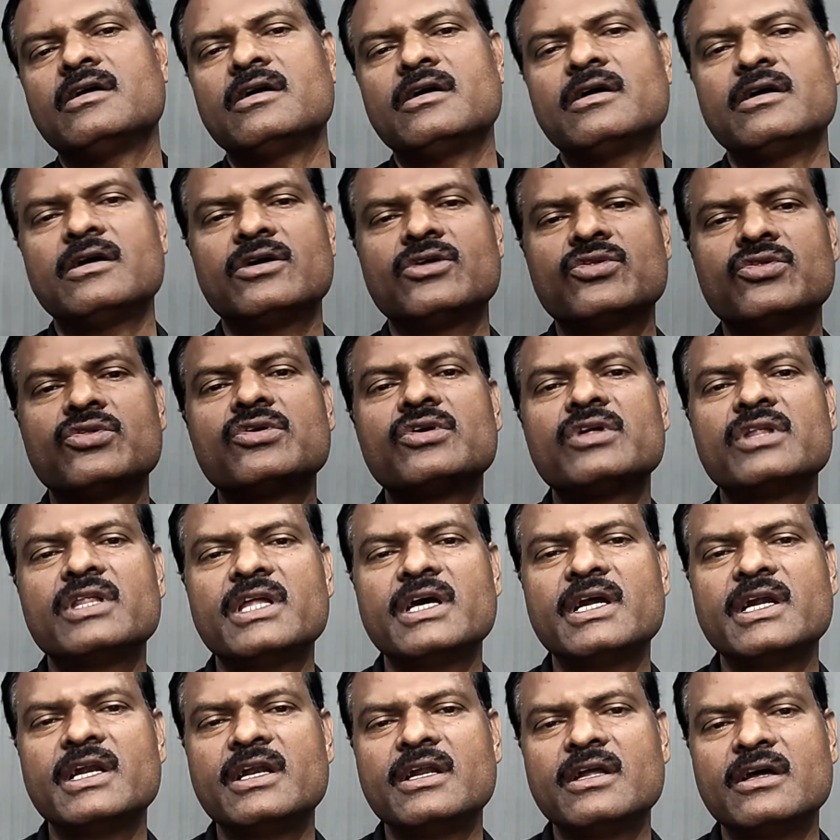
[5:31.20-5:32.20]
uh, so
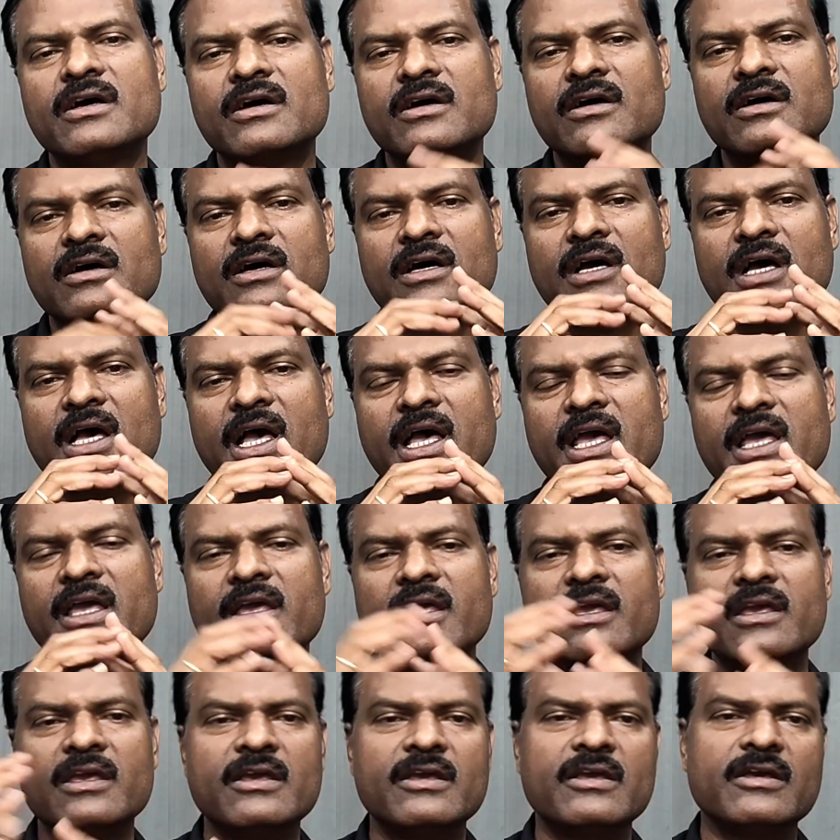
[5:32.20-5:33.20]
that
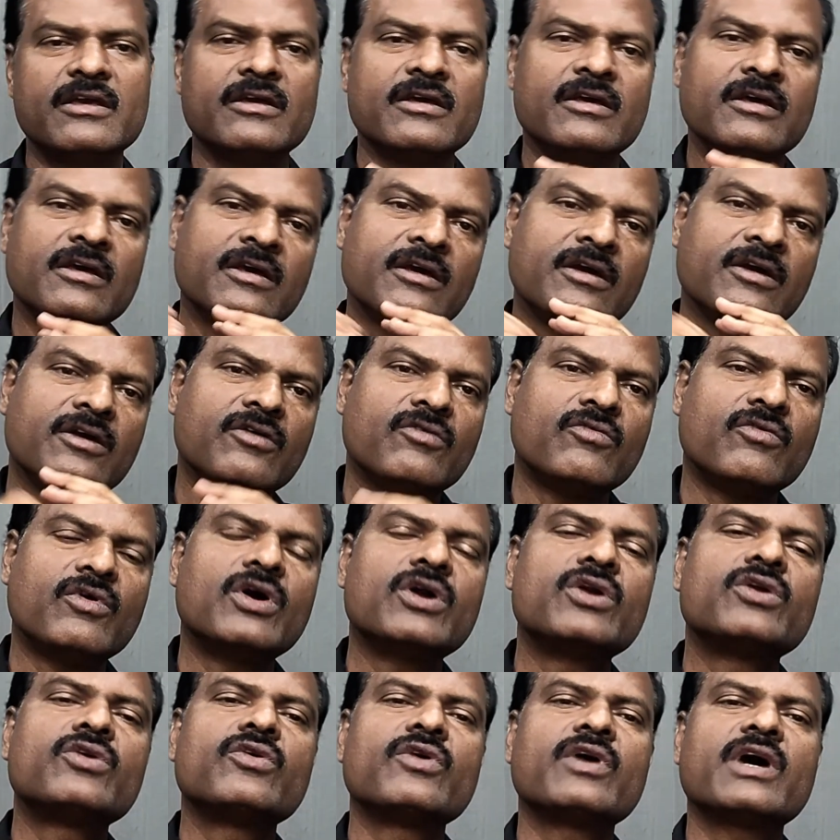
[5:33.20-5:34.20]
i
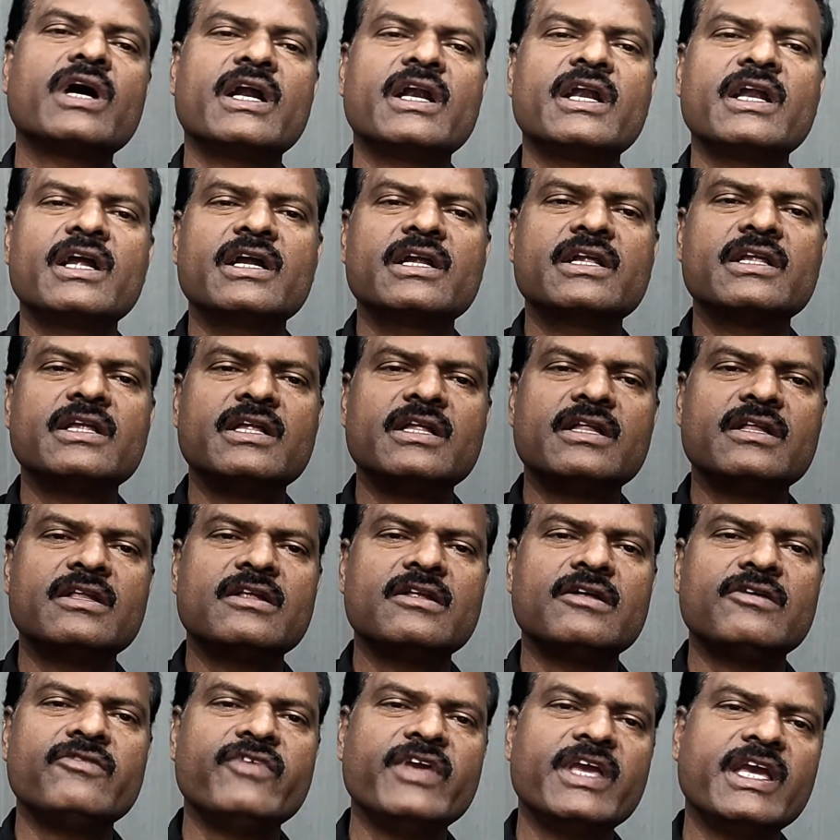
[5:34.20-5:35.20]
want to conduct this
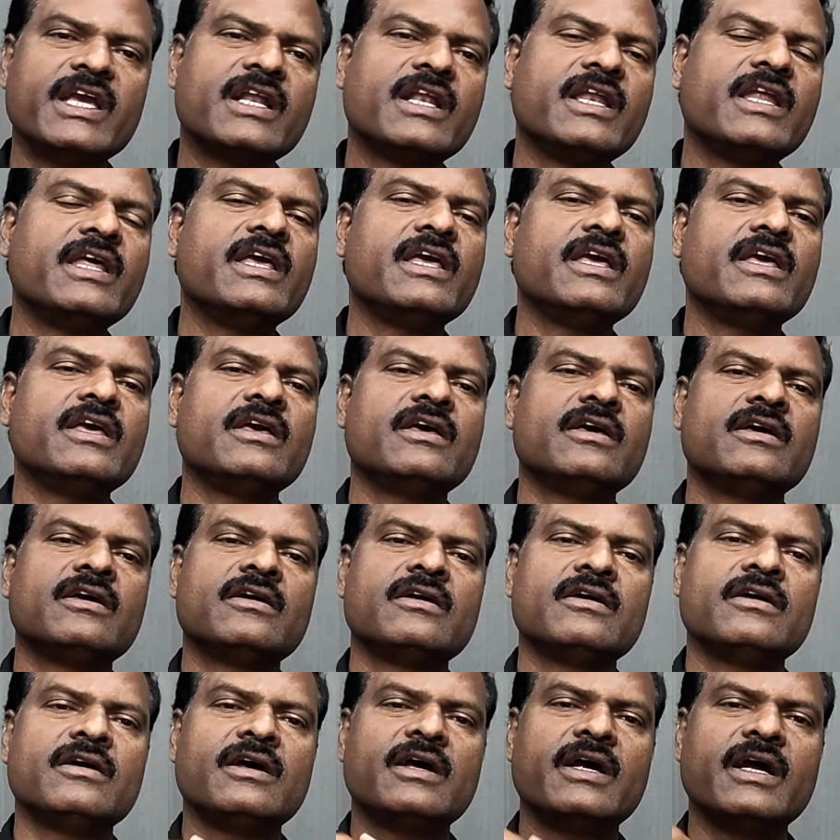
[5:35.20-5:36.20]
weekly
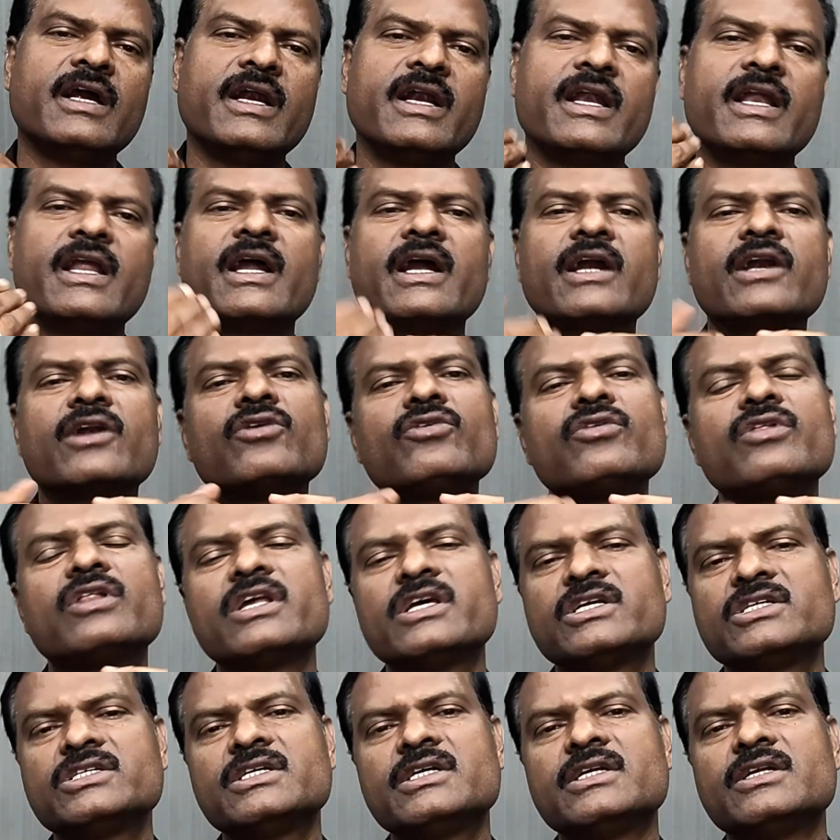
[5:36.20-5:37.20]
interactive
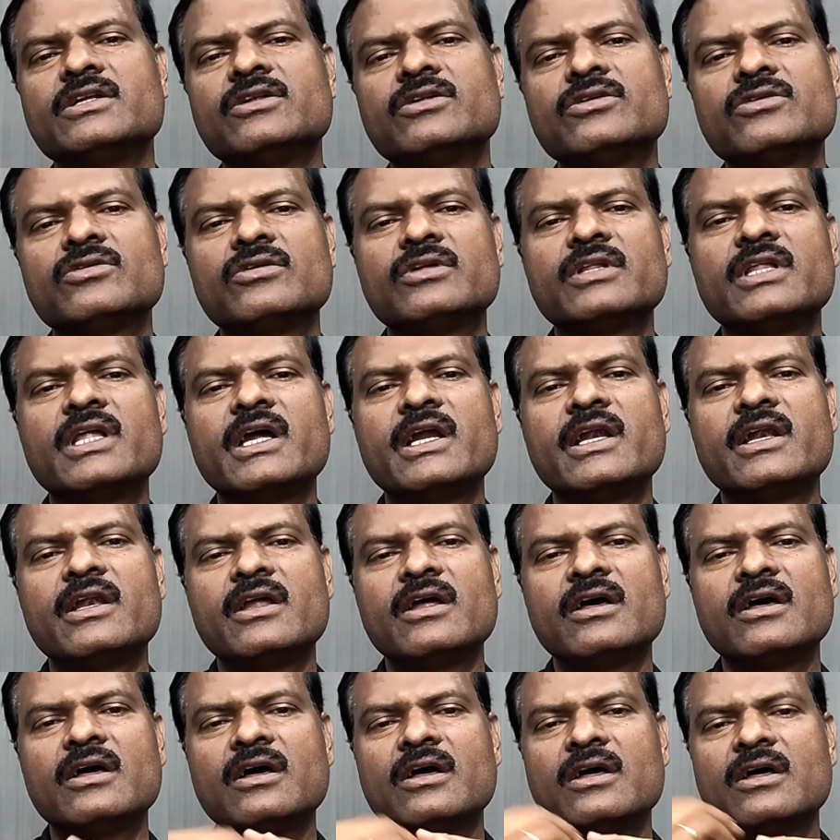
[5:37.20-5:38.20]
session so that
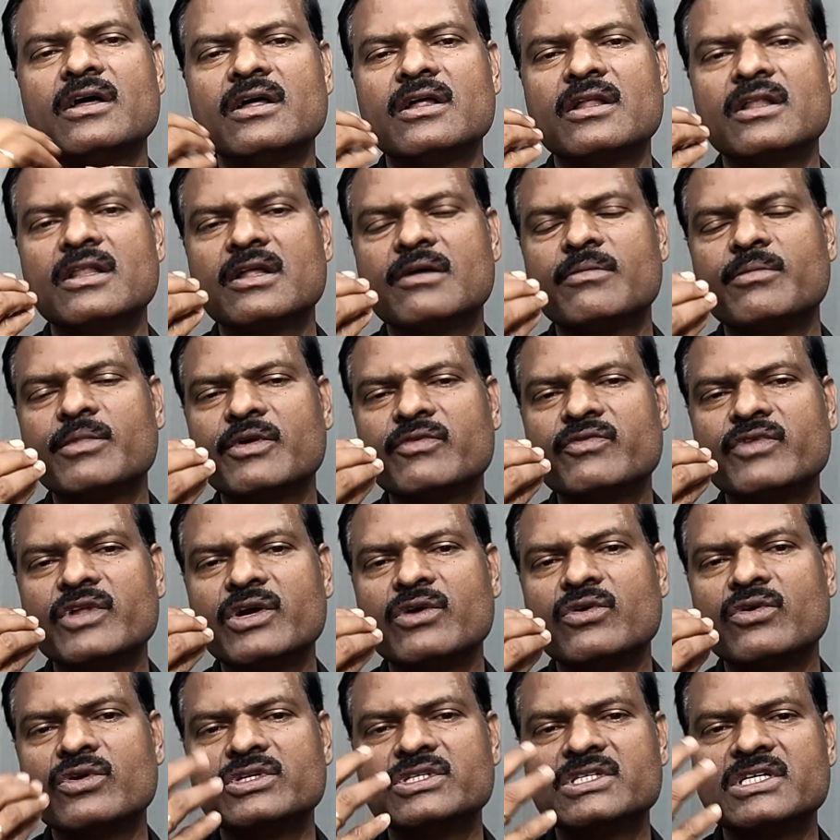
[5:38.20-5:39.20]
uh, some of the
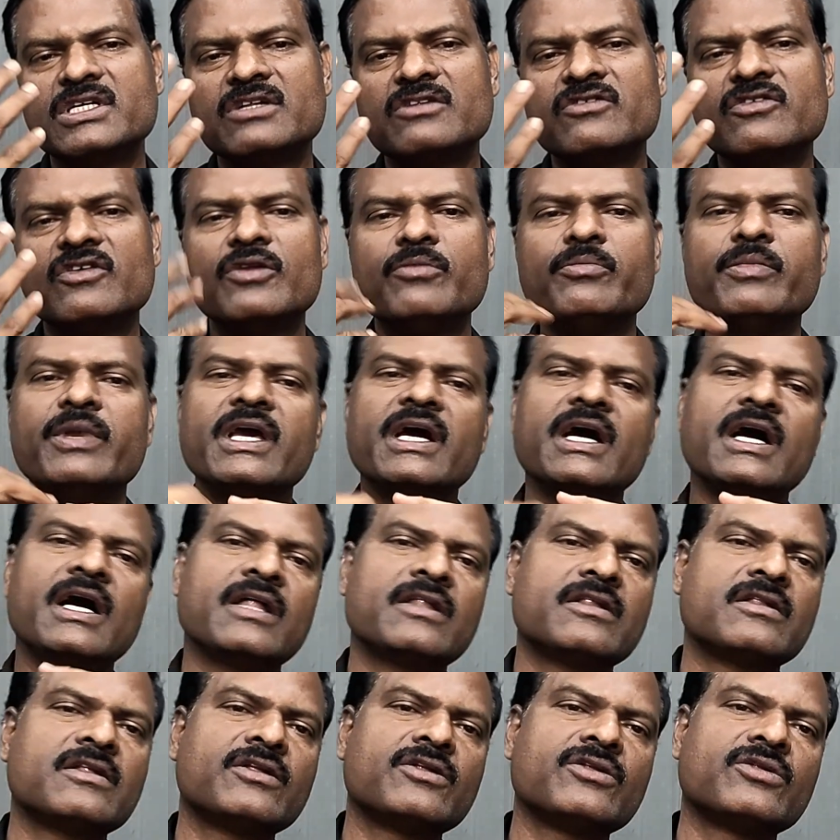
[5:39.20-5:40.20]
questions will be
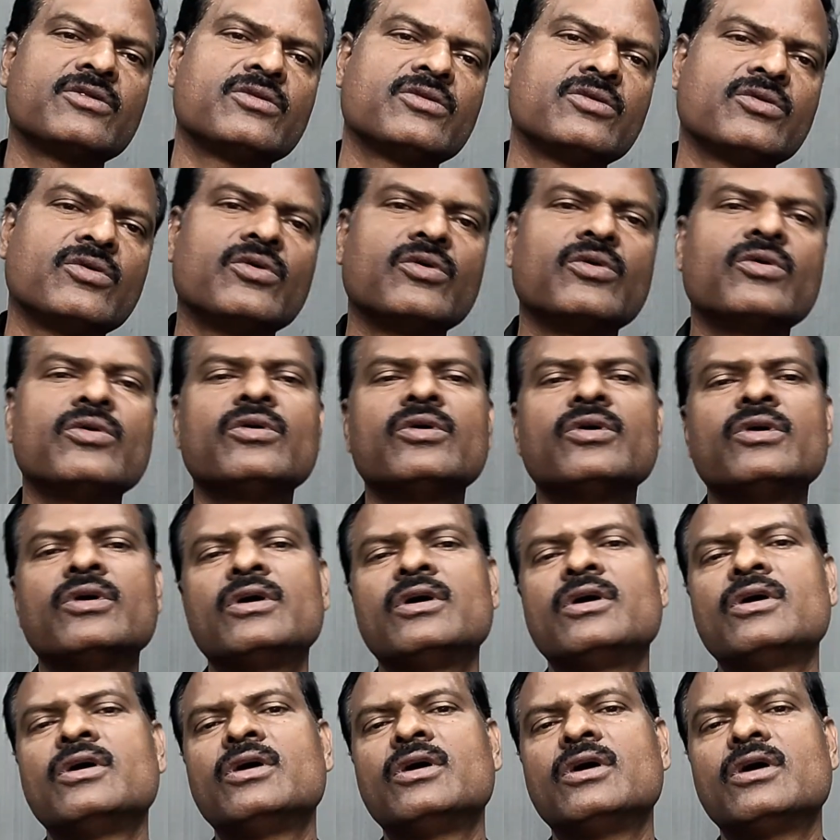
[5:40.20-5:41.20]
answered through
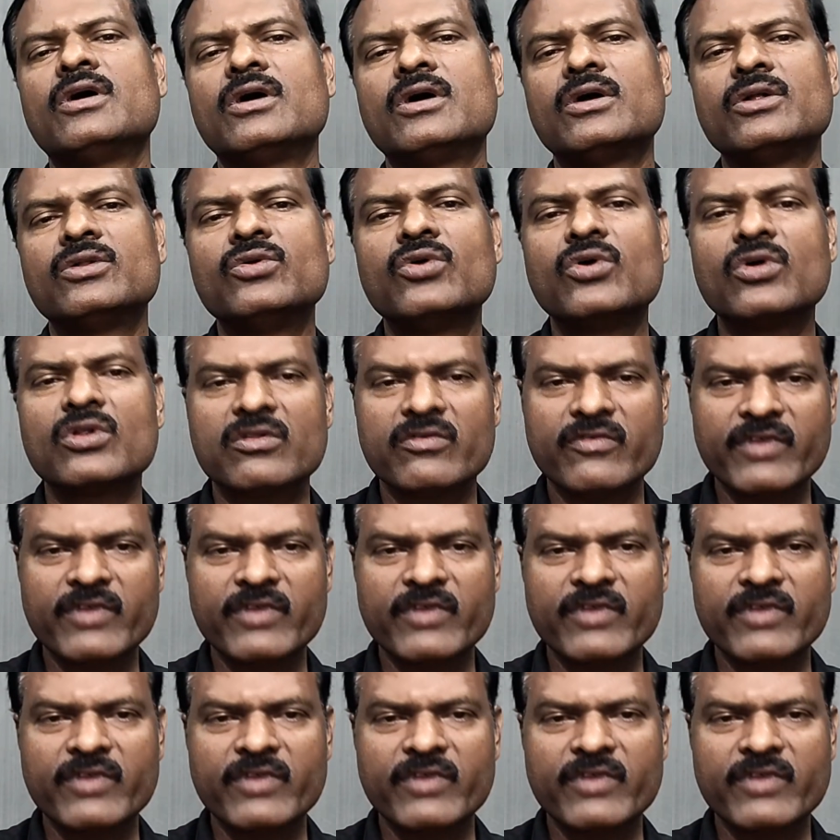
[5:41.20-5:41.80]
uh, those